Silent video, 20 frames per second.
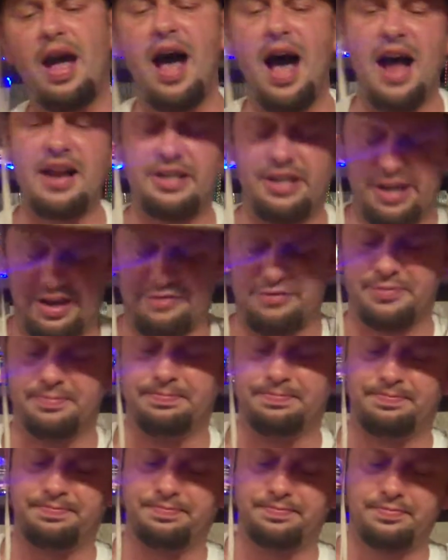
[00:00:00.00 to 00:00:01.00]
I'd give them.
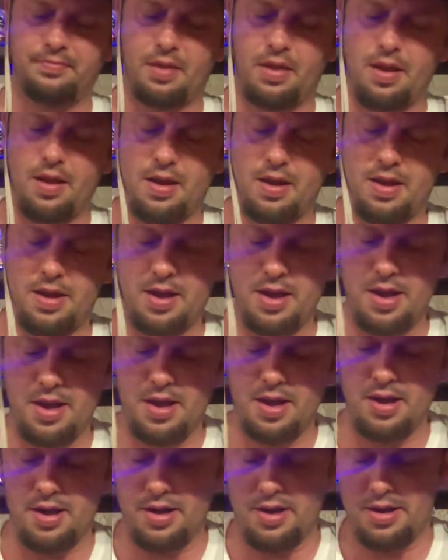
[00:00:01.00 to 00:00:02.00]

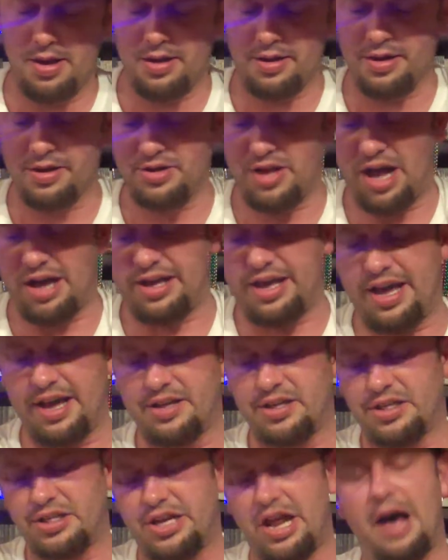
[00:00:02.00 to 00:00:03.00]
Because I
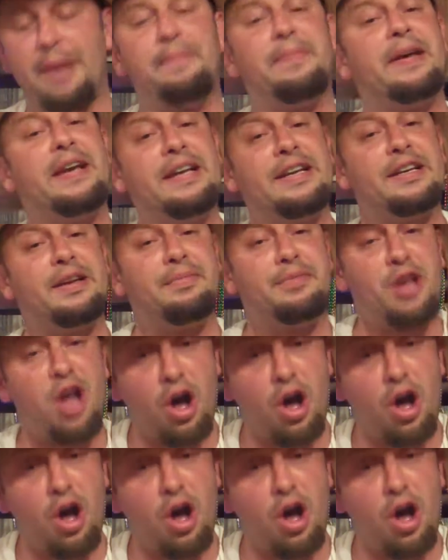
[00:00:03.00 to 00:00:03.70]
can't stop eating them.